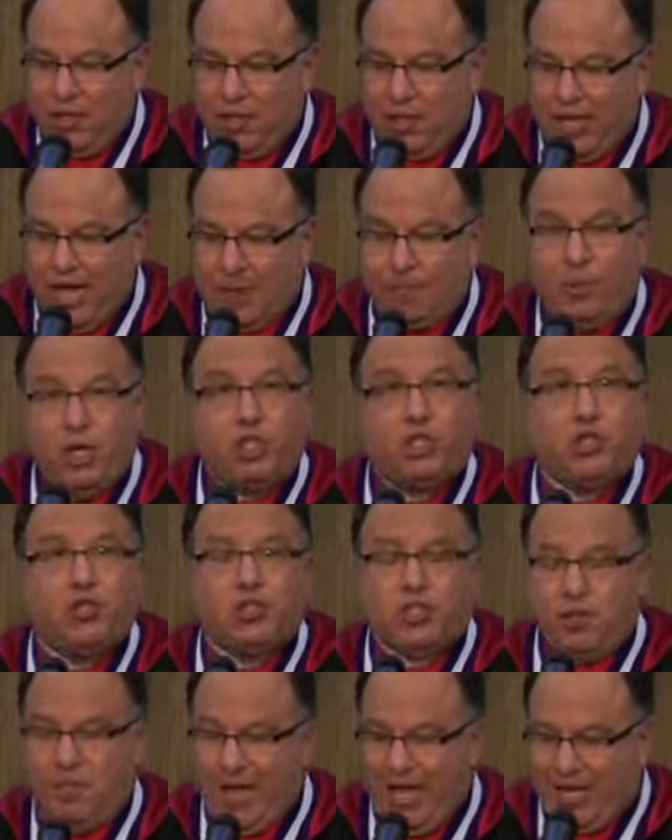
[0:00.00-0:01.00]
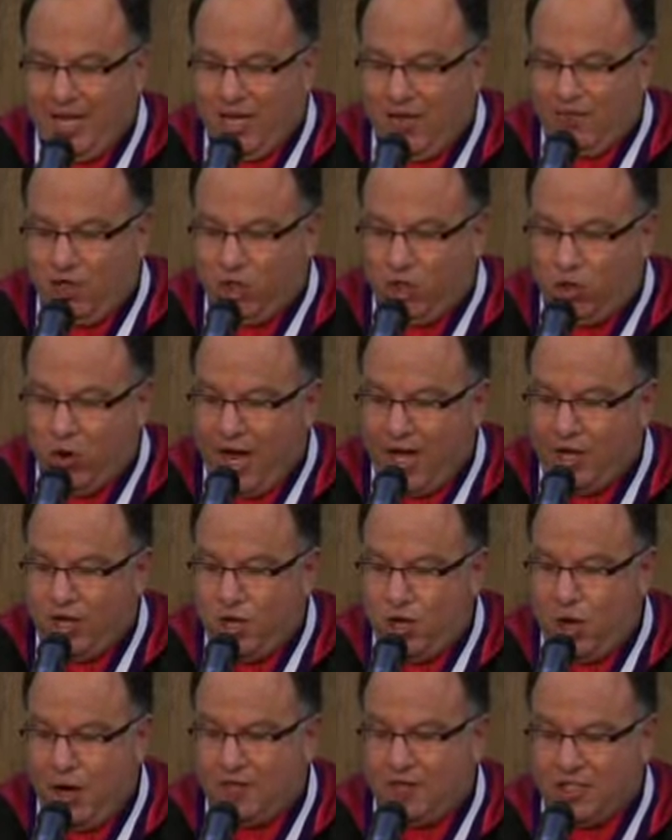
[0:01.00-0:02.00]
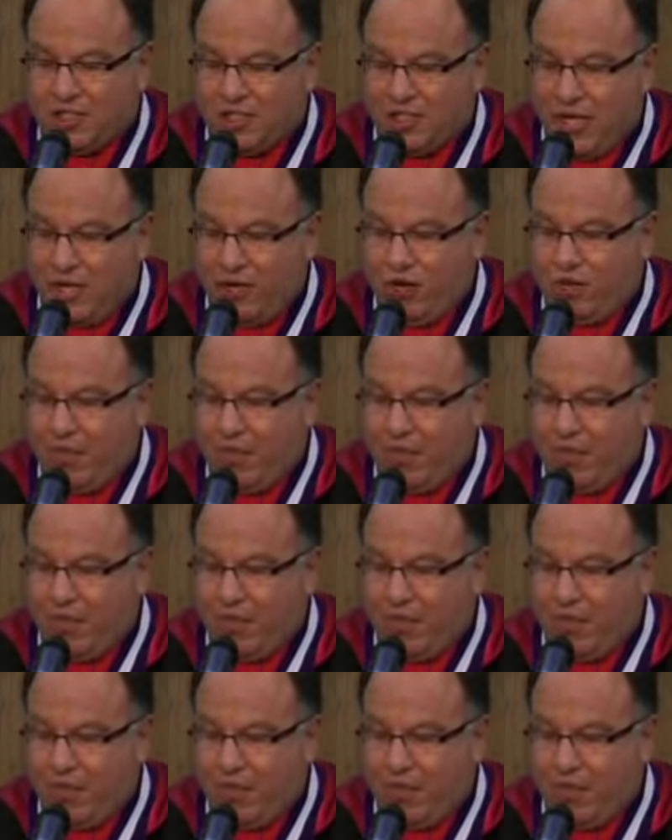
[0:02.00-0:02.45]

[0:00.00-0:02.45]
The ambitions to make it even greater are at the center